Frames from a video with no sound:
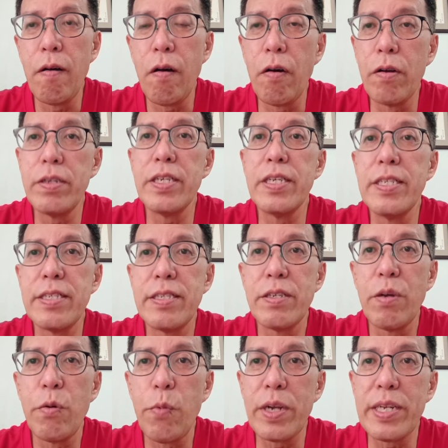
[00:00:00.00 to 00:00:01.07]
audience,
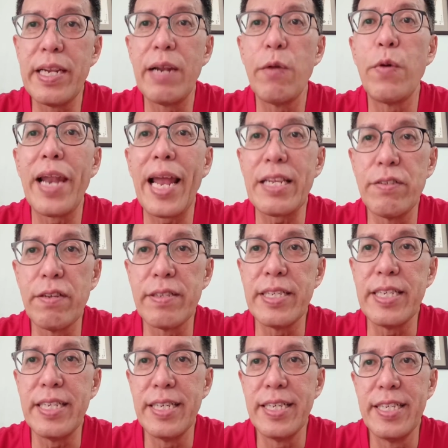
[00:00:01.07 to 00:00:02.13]
what they would like to
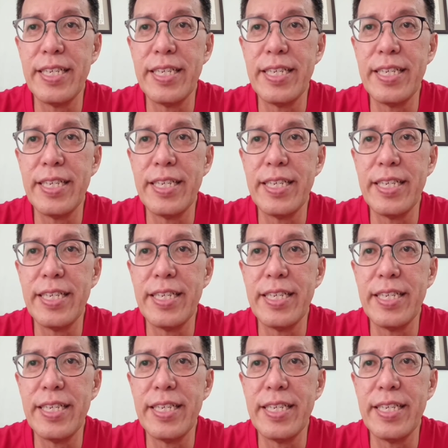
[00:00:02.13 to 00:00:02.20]
see.